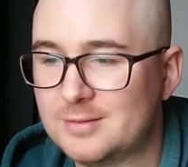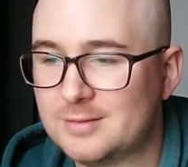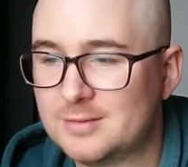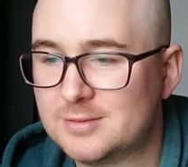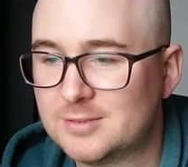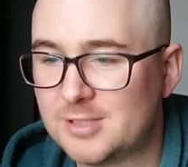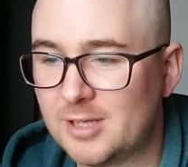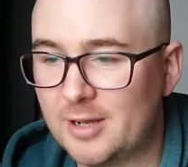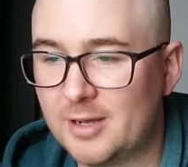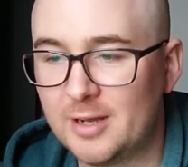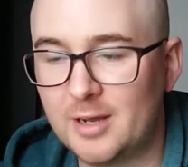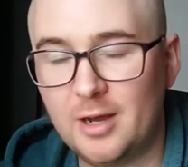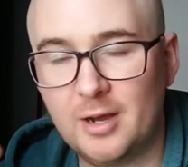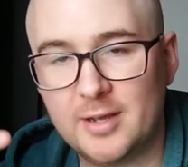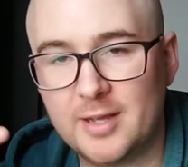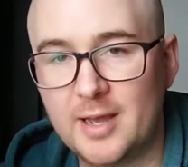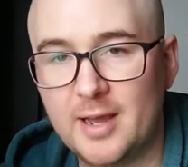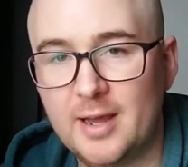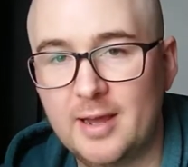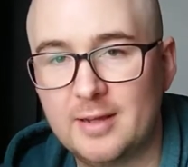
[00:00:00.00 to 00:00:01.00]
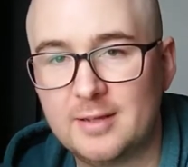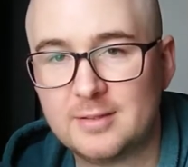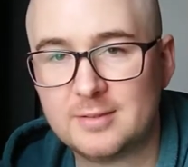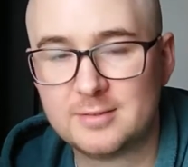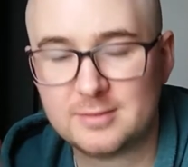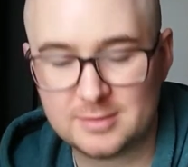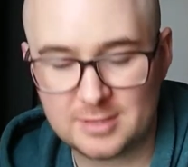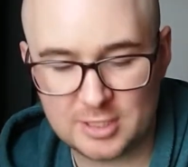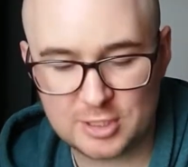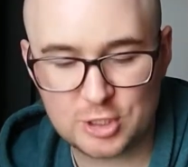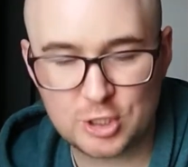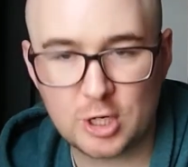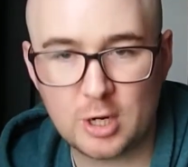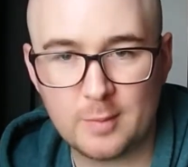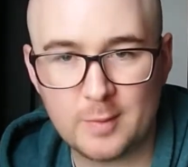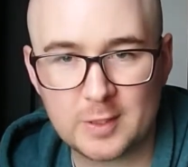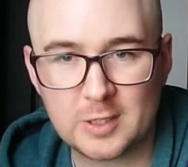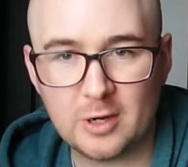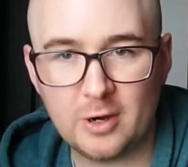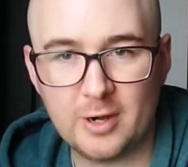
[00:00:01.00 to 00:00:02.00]
It's like, oh yeah, this
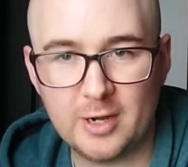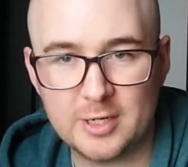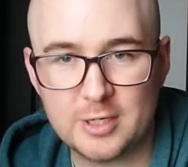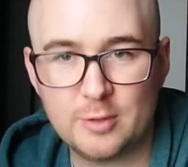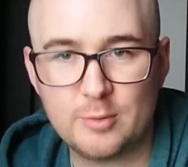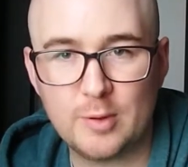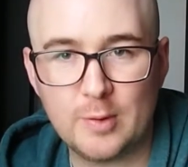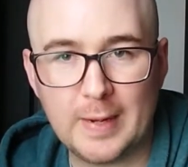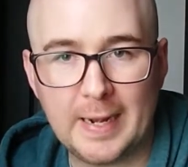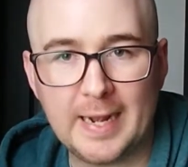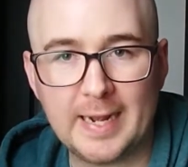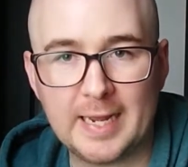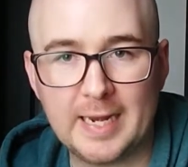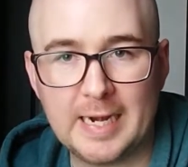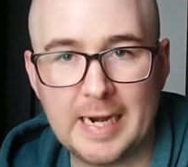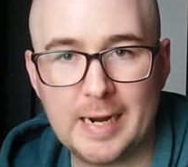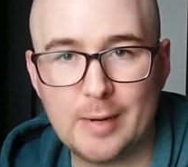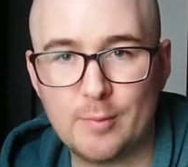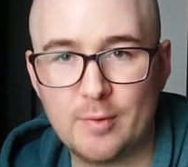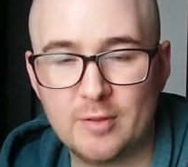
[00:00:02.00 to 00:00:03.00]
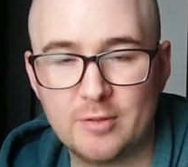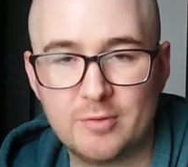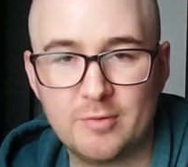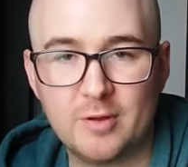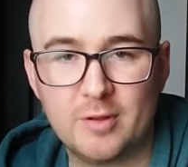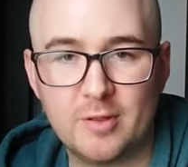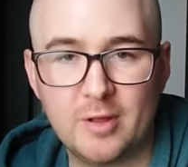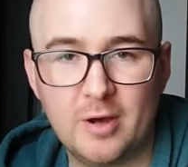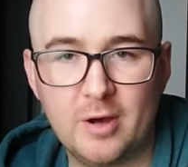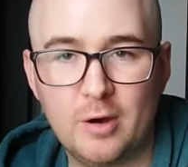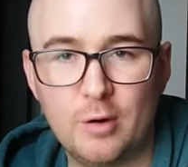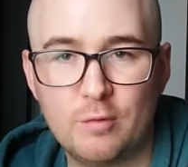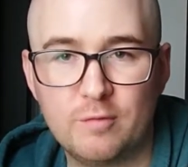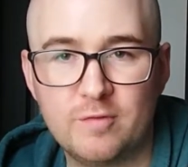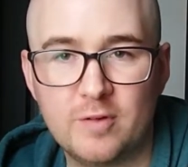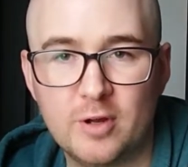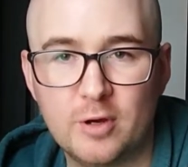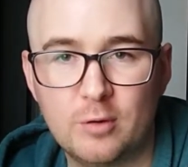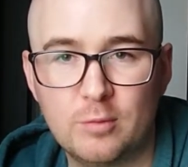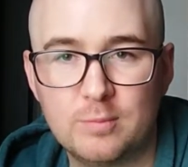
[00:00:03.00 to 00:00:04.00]
German guide who you're hanging out with for the whole
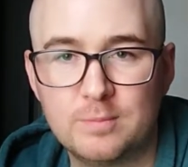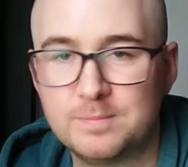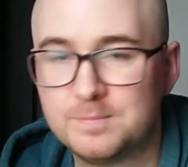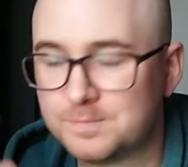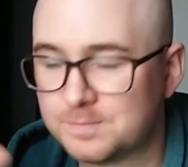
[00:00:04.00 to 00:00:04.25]
film.